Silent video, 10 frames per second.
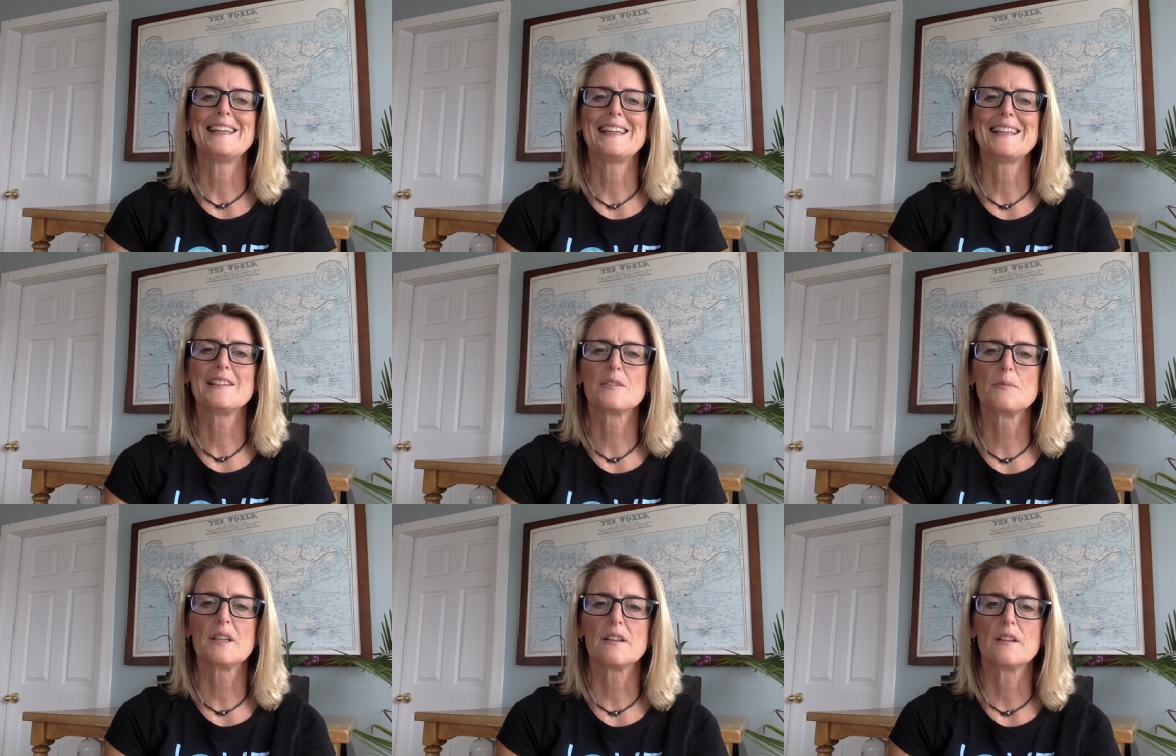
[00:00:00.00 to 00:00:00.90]

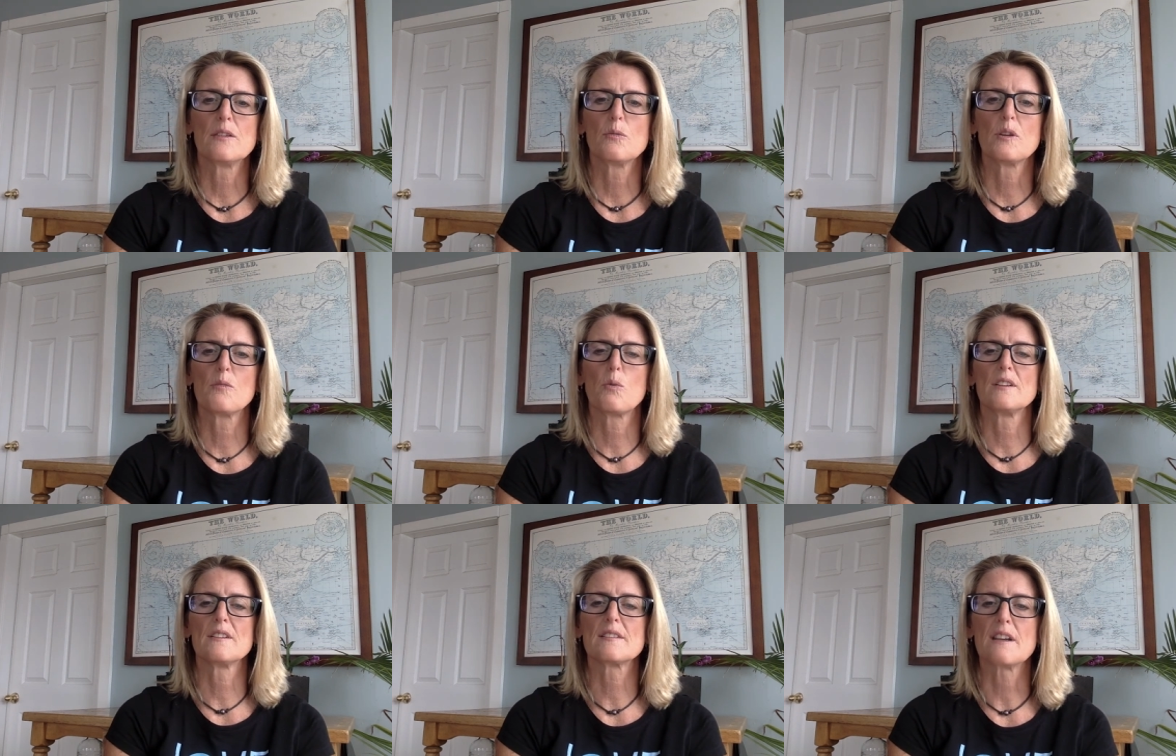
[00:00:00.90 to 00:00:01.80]
intimate with
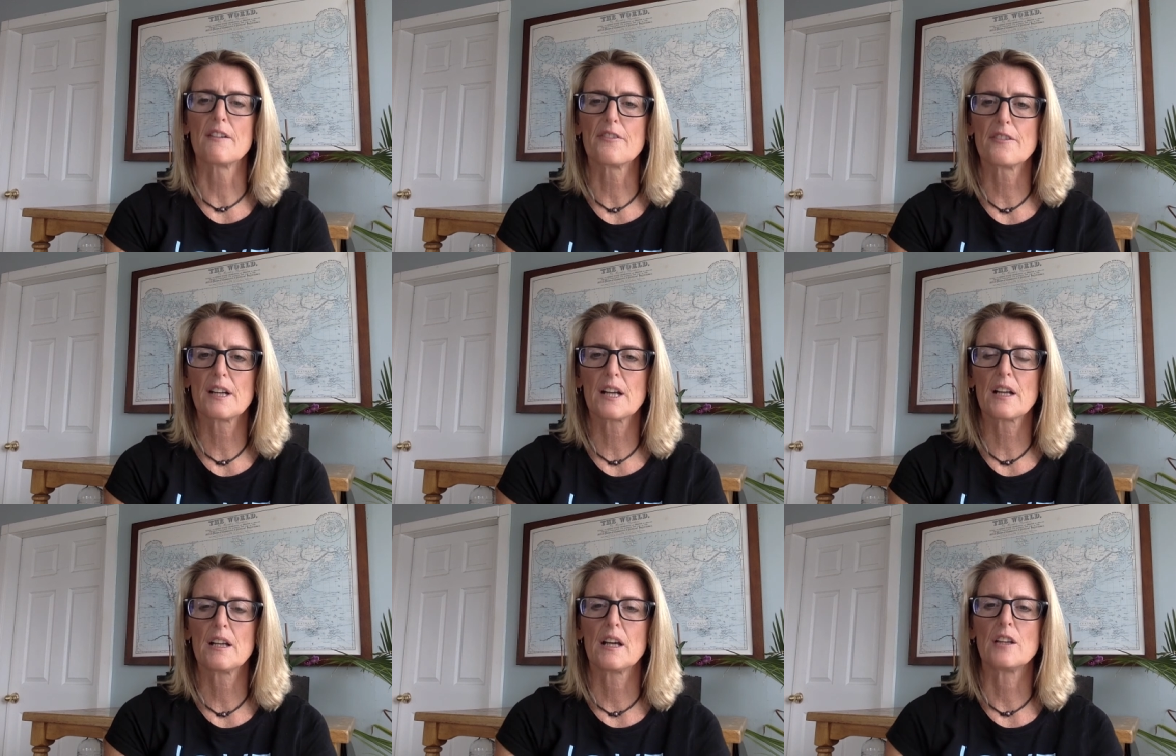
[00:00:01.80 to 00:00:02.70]
one's suffering
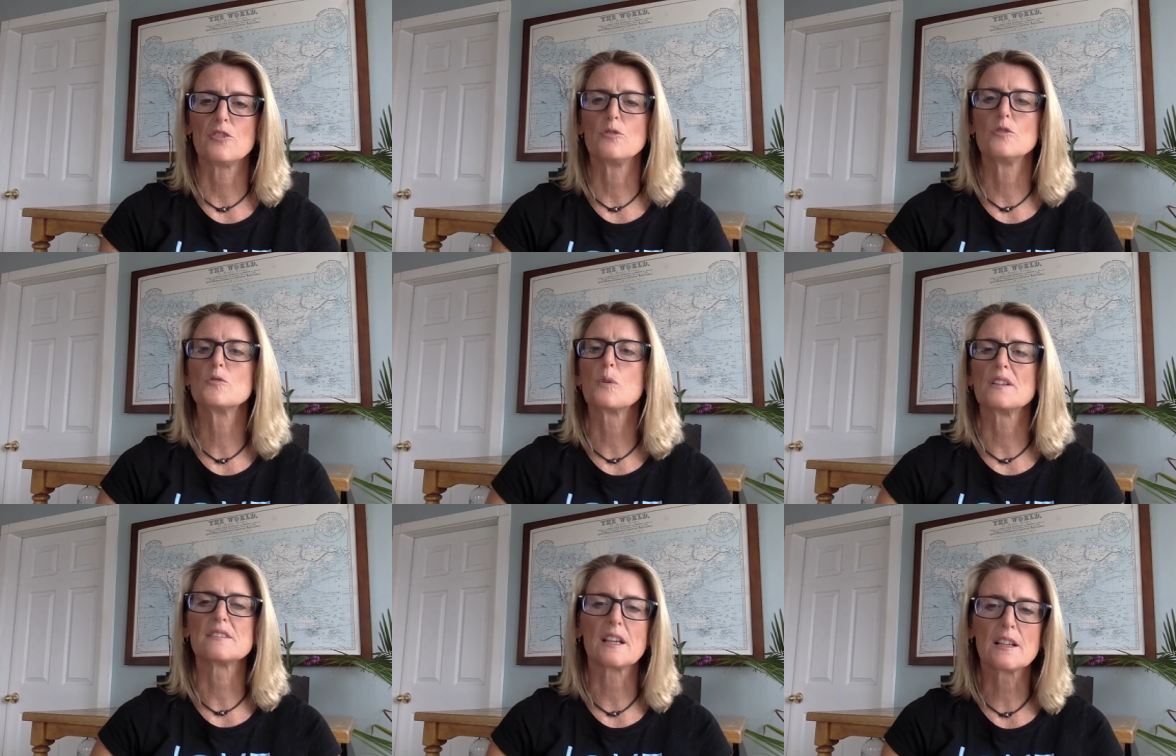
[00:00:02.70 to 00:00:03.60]
and use
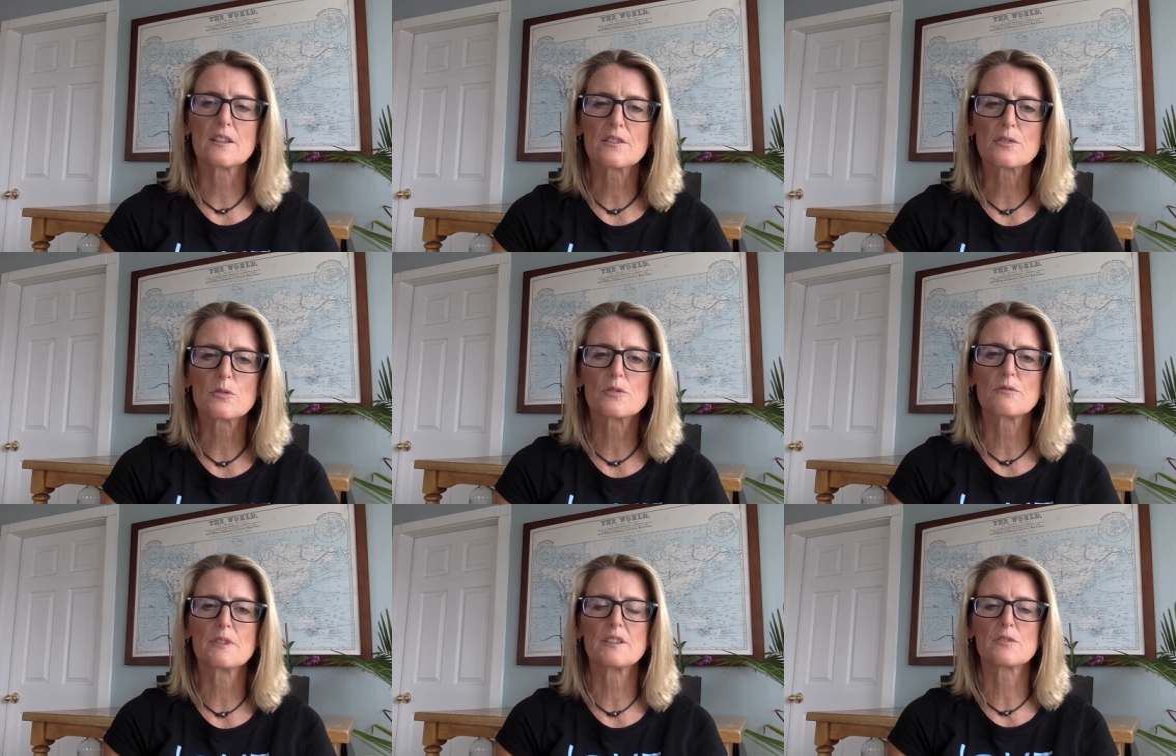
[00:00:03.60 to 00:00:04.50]
one's inner tools
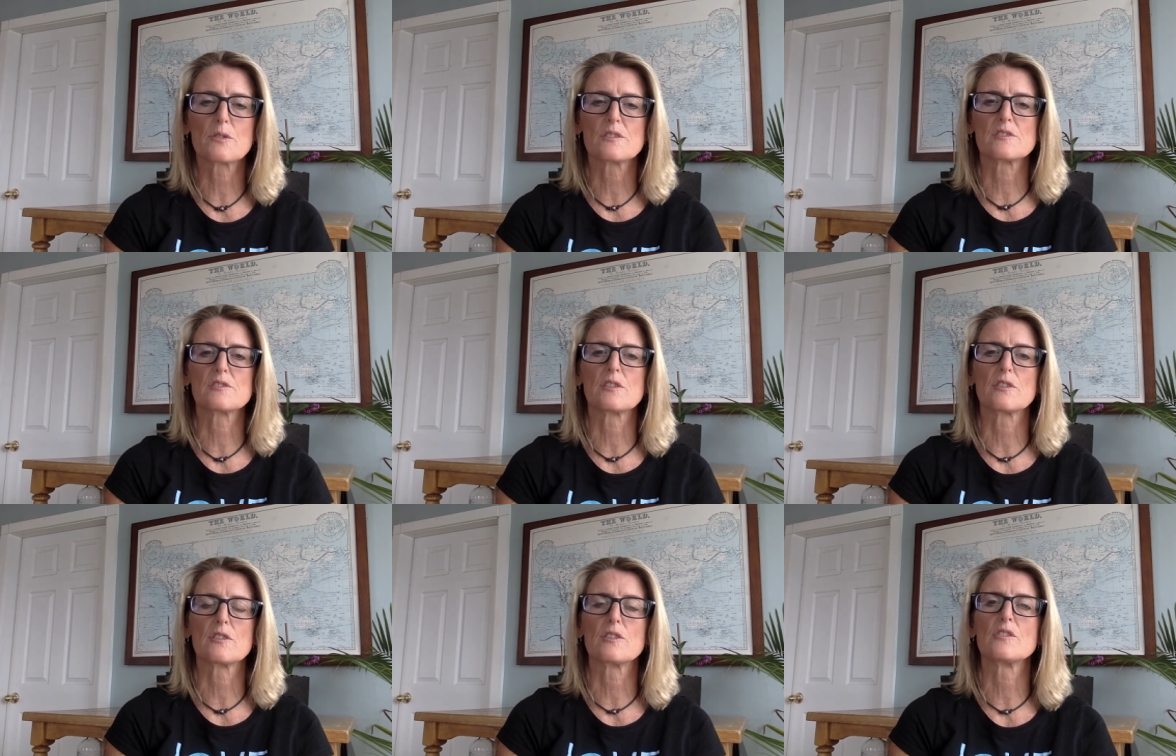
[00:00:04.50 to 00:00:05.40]
and resources to
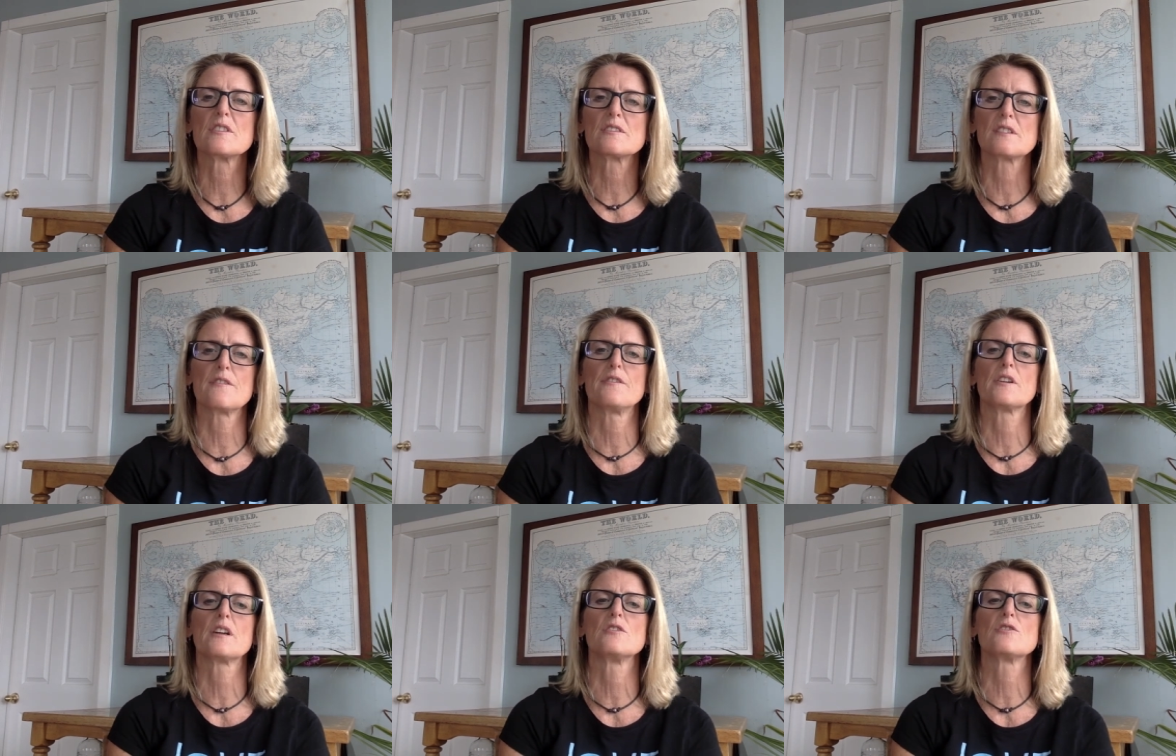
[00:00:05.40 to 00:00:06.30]
learn to
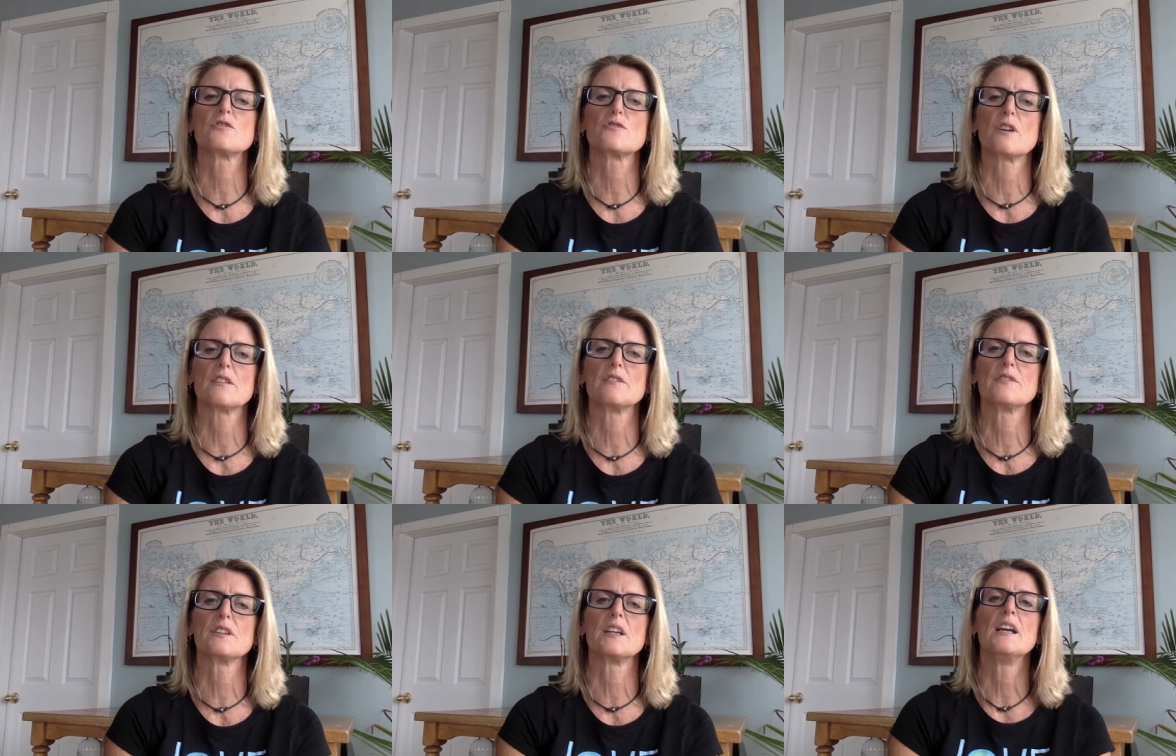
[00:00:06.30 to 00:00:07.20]
suffer
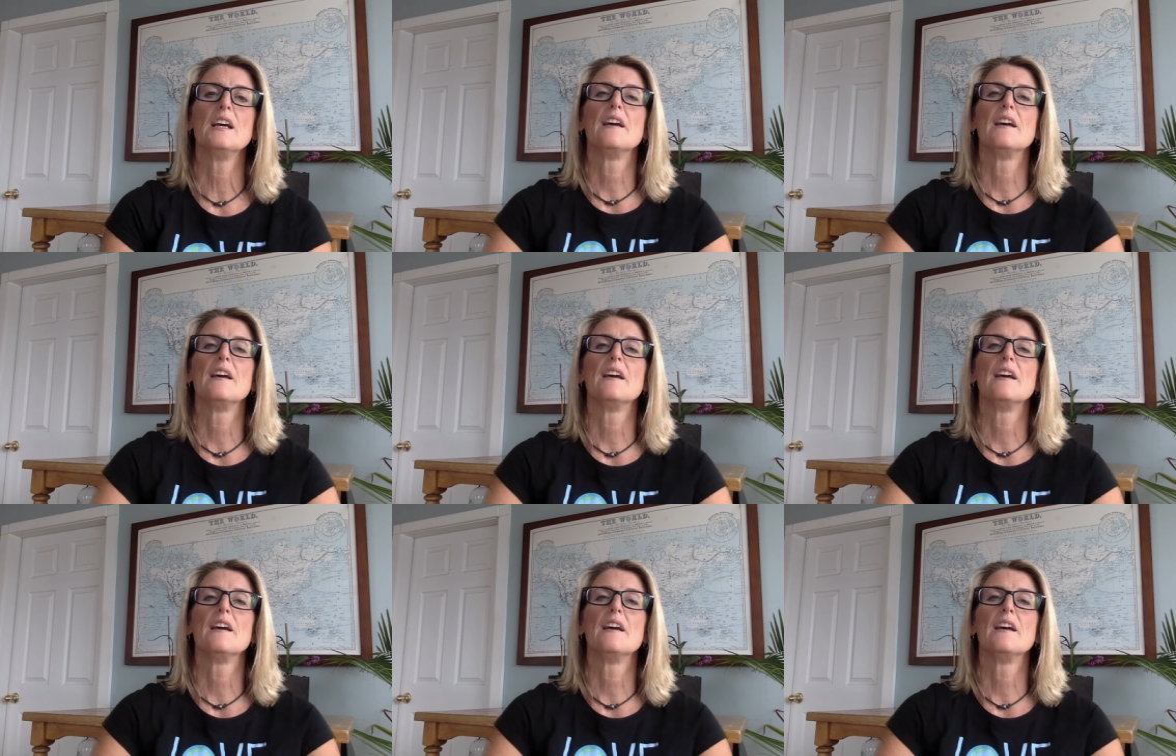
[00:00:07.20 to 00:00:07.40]
constructively.